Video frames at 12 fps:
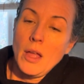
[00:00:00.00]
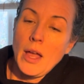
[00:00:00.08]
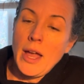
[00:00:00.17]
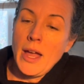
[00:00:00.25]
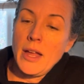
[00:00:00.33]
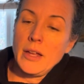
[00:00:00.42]

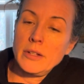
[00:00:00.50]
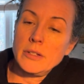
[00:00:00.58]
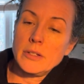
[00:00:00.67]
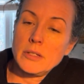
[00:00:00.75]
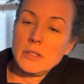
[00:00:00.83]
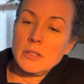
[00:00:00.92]

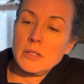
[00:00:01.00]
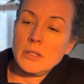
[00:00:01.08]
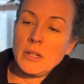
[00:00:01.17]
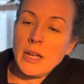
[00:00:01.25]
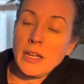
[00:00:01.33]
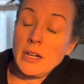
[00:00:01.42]
and
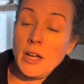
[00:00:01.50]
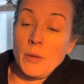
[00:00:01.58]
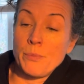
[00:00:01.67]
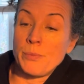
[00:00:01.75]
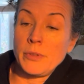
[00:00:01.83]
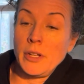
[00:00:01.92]
I can
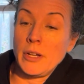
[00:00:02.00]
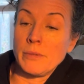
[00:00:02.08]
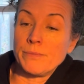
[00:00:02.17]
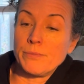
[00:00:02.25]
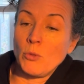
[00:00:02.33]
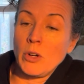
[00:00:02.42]
help,
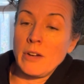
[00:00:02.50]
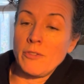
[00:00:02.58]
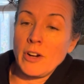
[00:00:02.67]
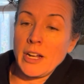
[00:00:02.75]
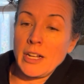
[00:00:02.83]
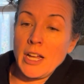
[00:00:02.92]

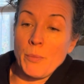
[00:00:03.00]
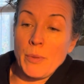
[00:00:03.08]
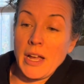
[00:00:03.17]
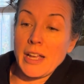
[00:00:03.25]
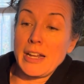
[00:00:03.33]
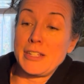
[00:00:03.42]
wherever I can help. And
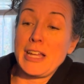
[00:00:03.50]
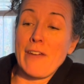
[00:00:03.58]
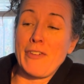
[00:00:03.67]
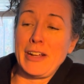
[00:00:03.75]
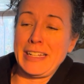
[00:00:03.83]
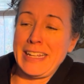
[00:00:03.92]
I can
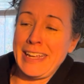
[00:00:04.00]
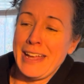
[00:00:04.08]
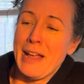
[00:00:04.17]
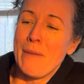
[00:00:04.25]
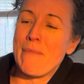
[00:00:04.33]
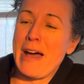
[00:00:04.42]
definitely,
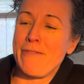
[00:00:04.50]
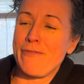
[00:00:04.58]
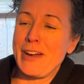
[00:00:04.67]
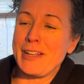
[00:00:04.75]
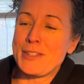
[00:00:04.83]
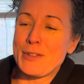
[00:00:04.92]
my
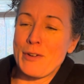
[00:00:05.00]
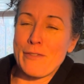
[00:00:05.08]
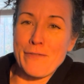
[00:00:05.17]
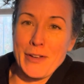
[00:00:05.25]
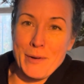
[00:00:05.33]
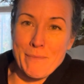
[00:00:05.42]
friends who are
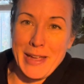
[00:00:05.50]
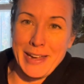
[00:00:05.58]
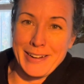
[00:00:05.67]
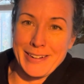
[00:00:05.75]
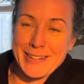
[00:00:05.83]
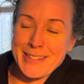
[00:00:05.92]

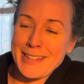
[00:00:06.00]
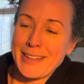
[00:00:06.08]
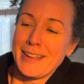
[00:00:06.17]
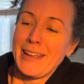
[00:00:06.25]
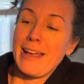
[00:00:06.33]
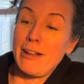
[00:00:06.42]
filmmakers
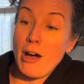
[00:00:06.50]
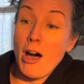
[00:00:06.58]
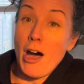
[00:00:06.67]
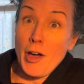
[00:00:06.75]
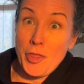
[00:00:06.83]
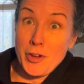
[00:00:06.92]
and
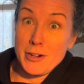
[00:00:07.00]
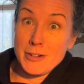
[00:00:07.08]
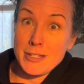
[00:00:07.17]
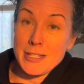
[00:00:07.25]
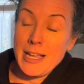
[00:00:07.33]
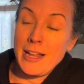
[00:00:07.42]

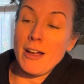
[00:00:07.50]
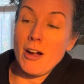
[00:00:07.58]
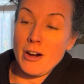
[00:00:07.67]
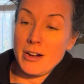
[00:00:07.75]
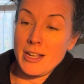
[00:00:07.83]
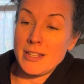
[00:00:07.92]
authors and
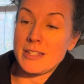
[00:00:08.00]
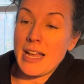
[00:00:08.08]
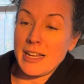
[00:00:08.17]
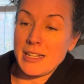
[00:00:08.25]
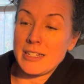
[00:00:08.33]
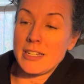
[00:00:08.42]
artists, I
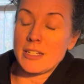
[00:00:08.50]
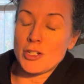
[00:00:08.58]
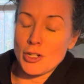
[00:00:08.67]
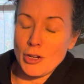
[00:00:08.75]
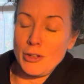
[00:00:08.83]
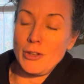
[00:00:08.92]
can
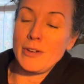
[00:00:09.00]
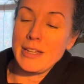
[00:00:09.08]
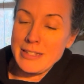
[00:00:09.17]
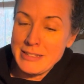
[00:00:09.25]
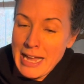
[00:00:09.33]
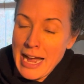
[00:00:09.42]
show you
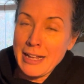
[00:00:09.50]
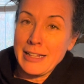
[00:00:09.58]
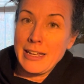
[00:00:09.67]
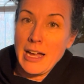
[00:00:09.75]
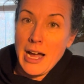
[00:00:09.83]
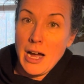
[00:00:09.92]

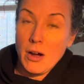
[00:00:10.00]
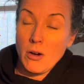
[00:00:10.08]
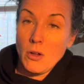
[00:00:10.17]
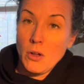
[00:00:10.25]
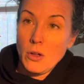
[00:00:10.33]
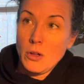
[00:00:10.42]
exactly
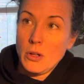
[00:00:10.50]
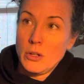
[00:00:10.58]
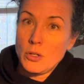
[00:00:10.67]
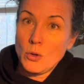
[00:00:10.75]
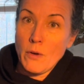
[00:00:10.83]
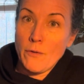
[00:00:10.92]
how
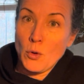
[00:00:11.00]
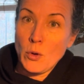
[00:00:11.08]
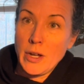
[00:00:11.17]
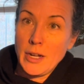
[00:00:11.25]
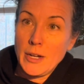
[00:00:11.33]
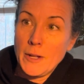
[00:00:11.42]
to
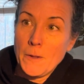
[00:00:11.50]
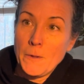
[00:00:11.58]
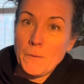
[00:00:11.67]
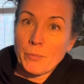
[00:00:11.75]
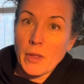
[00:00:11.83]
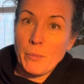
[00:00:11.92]
avoid
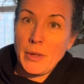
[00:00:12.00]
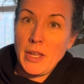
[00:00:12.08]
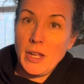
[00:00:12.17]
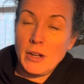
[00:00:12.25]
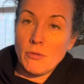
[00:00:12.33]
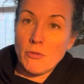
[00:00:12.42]

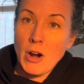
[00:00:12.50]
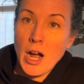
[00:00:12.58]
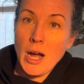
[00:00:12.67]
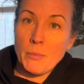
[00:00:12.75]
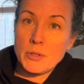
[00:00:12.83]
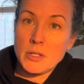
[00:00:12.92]
being
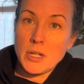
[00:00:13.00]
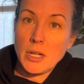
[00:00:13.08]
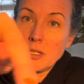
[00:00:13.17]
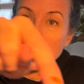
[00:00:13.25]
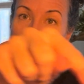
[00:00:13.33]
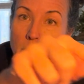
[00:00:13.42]
robbed,
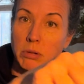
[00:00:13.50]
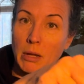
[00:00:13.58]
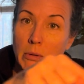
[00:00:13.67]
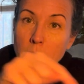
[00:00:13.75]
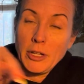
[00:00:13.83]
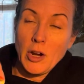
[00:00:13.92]
stunted, blah,
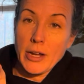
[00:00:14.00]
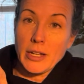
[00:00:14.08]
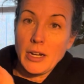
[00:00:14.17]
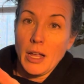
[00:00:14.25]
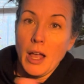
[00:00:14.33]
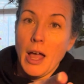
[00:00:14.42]
blah, blah.
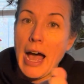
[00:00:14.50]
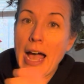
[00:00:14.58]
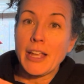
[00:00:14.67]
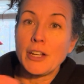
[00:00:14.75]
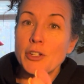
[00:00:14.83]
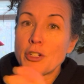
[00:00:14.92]
I
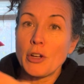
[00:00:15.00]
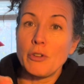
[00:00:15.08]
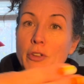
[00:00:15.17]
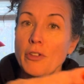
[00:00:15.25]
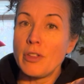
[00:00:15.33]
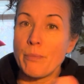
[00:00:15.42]
can show
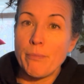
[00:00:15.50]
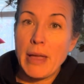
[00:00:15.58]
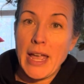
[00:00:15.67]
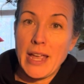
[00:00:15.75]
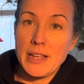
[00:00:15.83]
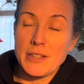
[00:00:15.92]
you the
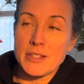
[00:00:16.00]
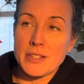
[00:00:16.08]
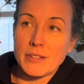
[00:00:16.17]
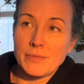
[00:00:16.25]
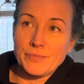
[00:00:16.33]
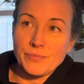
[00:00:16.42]

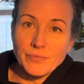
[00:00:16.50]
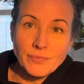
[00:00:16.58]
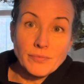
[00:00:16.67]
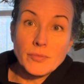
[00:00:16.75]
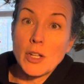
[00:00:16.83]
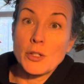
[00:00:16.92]
maze
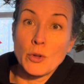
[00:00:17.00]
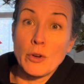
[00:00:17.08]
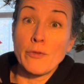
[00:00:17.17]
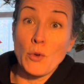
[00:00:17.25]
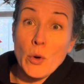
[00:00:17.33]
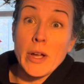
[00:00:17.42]
to
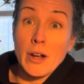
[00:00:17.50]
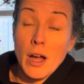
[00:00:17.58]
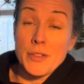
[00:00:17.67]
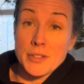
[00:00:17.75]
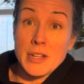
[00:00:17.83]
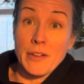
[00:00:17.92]
avoid all
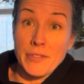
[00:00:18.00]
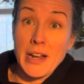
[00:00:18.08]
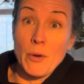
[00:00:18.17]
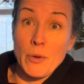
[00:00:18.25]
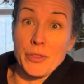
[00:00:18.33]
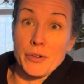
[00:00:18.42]
the stuff that
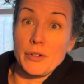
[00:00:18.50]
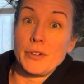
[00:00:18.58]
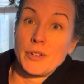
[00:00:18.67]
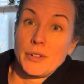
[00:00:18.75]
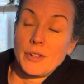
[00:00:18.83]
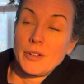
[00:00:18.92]
I went through.
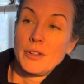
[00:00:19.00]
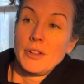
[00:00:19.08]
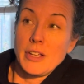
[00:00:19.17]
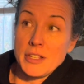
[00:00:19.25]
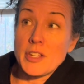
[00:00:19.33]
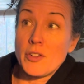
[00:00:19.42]

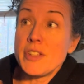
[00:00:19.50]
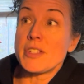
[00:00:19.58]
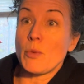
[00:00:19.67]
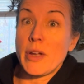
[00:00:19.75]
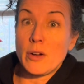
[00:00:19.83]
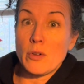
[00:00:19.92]
Because there is
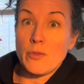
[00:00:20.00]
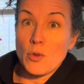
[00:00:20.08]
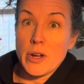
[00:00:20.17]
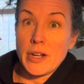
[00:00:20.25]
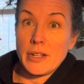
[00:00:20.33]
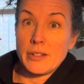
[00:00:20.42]
a way to
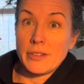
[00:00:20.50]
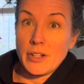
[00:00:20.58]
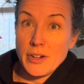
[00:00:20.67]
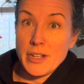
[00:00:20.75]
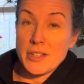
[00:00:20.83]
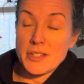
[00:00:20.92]
avoid it.
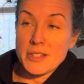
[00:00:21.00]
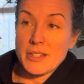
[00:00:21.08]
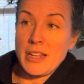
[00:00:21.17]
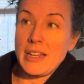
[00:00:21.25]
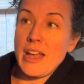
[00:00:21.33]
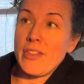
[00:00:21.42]
There is.
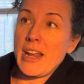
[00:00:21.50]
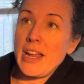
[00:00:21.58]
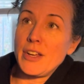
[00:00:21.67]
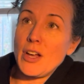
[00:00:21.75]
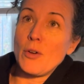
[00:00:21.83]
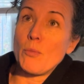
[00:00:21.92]
And now that I
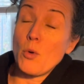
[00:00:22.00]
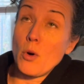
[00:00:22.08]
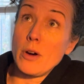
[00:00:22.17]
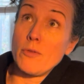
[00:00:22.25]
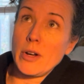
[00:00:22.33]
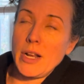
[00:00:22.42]
know
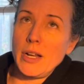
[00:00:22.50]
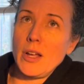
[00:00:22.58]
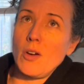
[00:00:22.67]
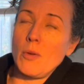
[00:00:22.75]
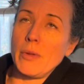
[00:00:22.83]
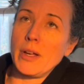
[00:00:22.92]
more of what I
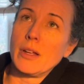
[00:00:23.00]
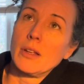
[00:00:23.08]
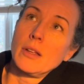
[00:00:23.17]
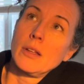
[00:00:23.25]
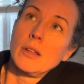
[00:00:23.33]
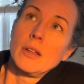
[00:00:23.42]
know, I'm like,
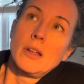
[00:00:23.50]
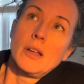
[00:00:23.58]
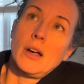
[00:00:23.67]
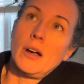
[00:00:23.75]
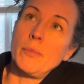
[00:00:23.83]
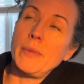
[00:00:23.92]

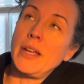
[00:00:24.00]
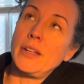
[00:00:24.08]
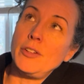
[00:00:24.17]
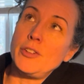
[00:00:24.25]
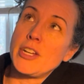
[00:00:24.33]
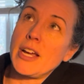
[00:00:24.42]
oh man,
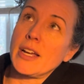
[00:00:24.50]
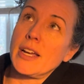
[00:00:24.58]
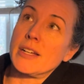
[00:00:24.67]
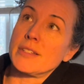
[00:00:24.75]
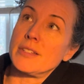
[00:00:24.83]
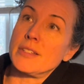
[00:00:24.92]
you
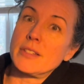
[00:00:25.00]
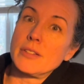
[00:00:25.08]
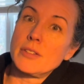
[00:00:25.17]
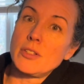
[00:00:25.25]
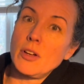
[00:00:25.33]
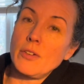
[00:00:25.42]
jackasses.
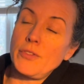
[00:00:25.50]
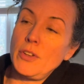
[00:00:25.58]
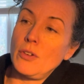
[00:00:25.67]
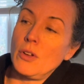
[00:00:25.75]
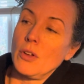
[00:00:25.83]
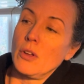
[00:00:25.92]
So if you